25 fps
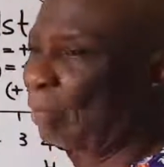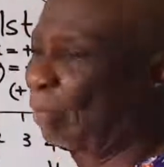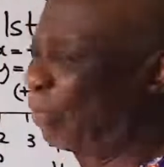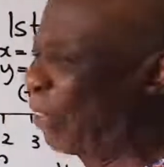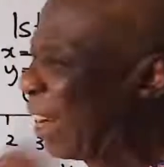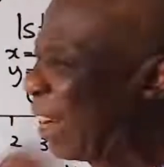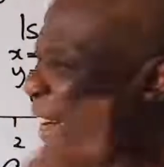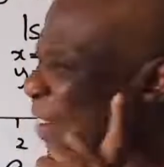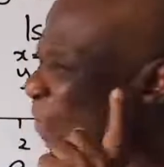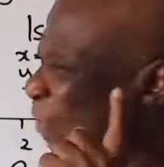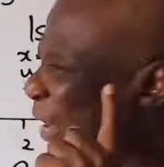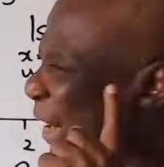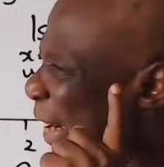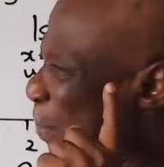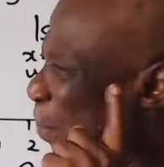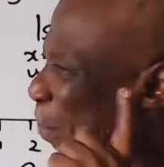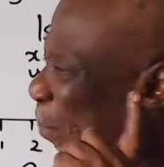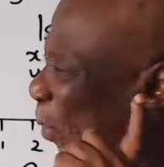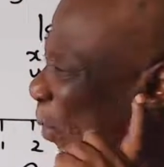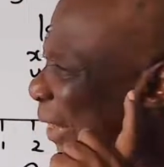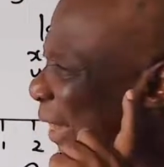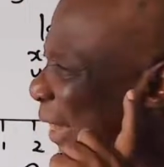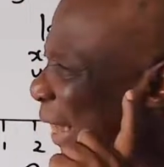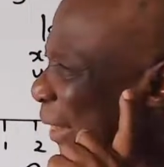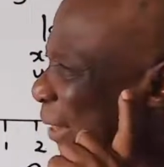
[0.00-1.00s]
Very, very
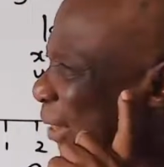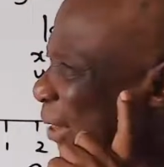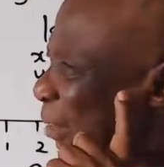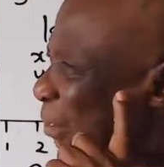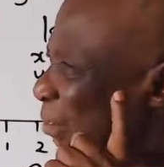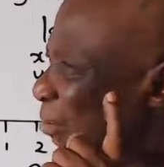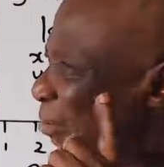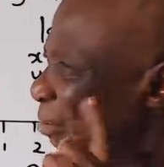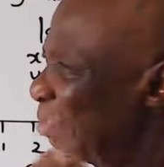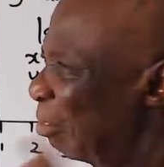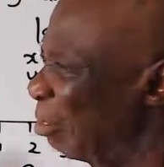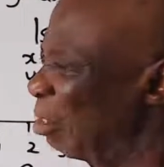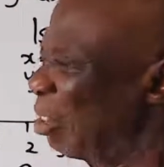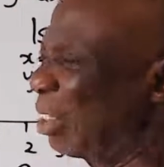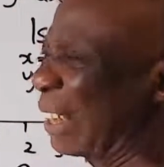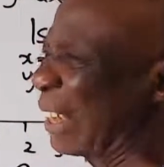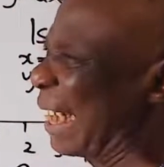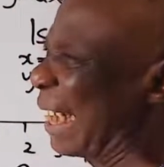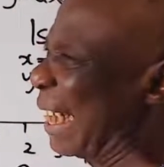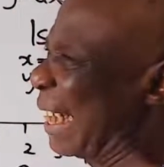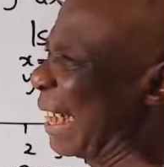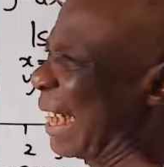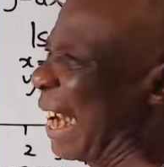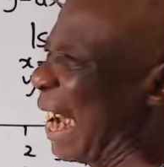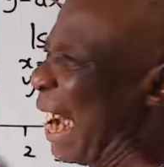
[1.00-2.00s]
important.
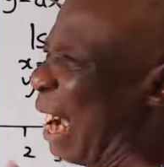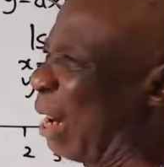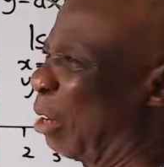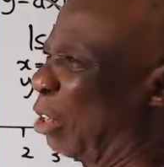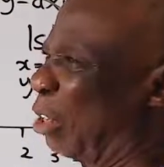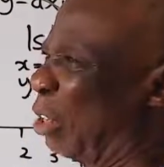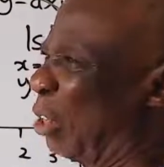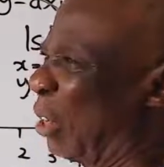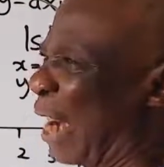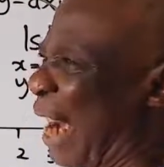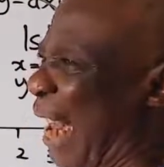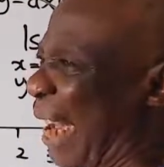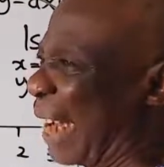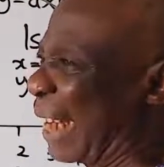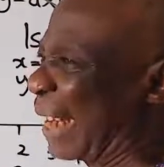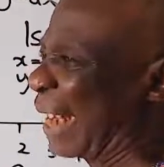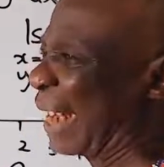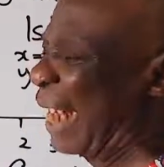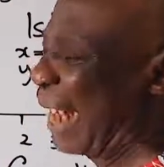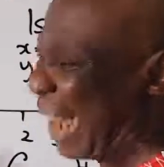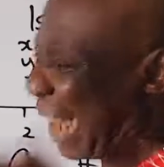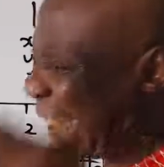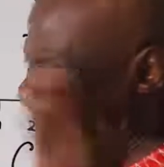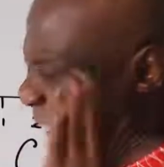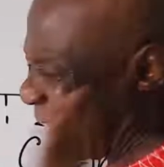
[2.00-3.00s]
Not anyhow you like.
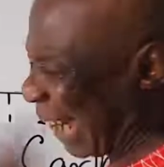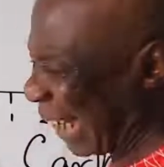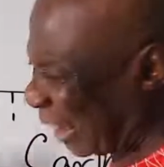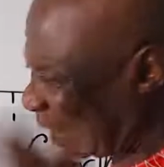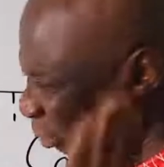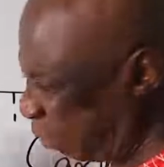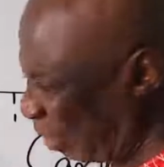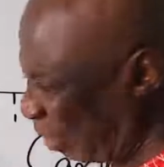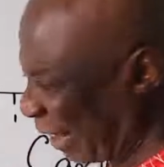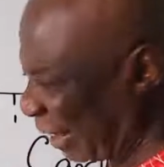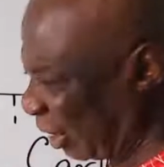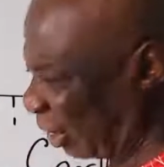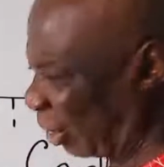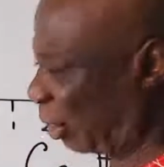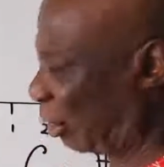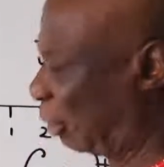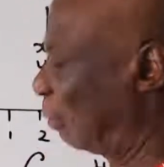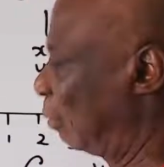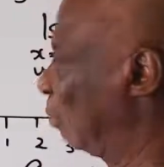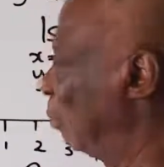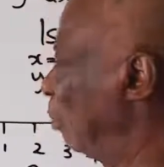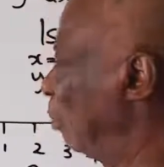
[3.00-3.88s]
X first.